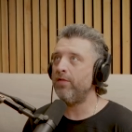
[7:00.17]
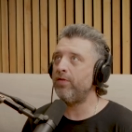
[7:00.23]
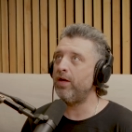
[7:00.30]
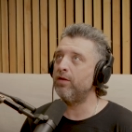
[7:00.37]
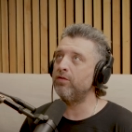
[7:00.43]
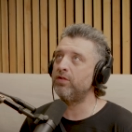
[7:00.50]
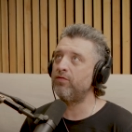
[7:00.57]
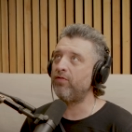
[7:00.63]

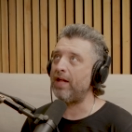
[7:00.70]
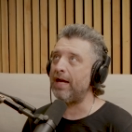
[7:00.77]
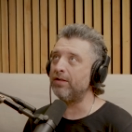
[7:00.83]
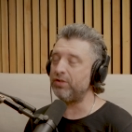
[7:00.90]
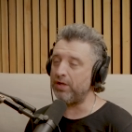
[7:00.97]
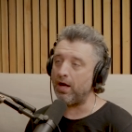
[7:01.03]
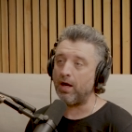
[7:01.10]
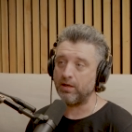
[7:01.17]
There's
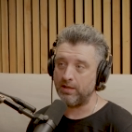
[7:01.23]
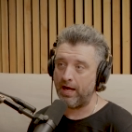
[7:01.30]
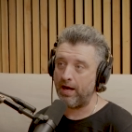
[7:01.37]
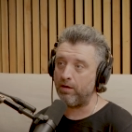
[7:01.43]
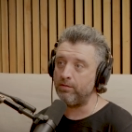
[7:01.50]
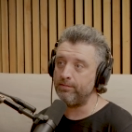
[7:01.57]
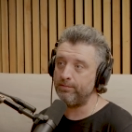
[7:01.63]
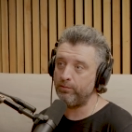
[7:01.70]
Flash Talk
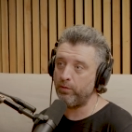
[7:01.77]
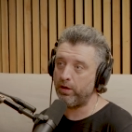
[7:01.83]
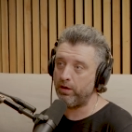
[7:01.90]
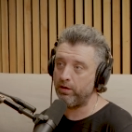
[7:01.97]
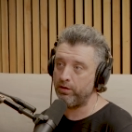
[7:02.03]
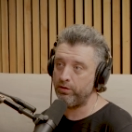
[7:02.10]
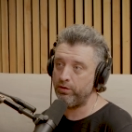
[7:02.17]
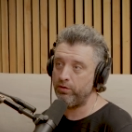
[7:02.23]
now
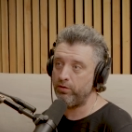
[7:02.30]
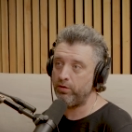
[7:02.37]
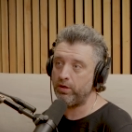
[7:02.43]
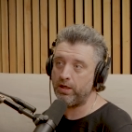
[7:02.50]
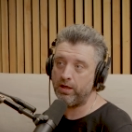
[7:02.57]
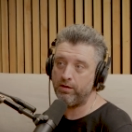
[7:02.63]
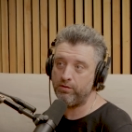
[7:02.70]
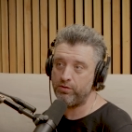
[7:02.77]
where you
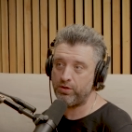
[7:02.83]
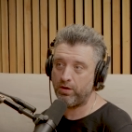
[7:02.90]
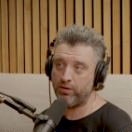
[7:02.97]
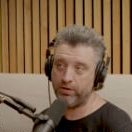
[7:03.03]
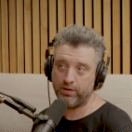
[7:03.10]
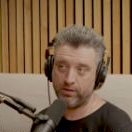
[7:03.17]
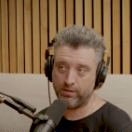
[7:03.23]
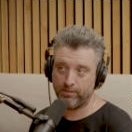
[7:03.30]
can show
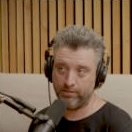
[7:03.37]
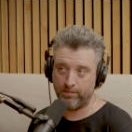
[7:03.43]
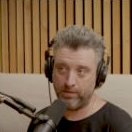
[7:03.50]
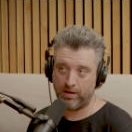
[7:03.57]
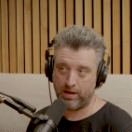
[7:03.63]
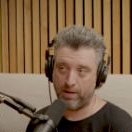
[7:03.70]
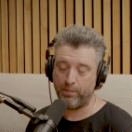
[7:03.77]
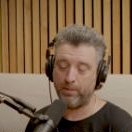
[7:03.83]
your
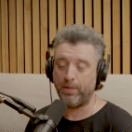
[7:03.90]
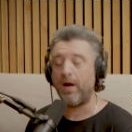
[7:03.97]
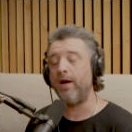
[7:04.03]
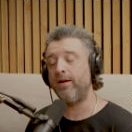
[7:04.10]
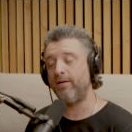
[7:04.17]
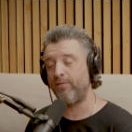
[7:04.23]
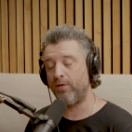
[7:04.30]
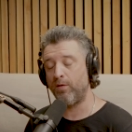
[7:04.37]
upper
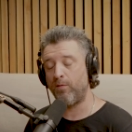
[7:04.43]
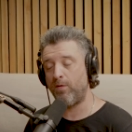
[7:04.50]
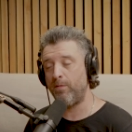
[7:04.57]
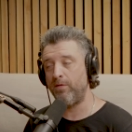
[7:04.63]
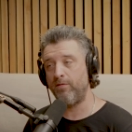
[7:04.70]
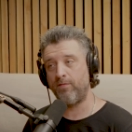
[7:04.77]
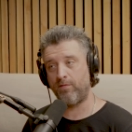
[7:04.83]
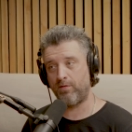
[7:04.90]
body if you're a
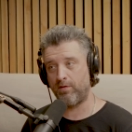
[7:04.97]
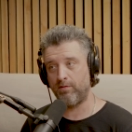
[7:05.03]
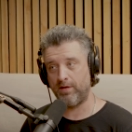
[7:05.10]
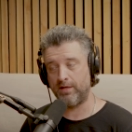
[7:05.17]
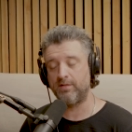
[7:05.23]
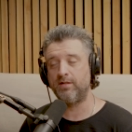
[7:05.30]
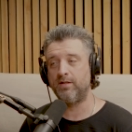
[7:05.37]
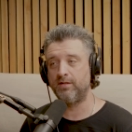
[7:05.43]
woman for
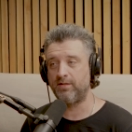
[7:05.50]
less than a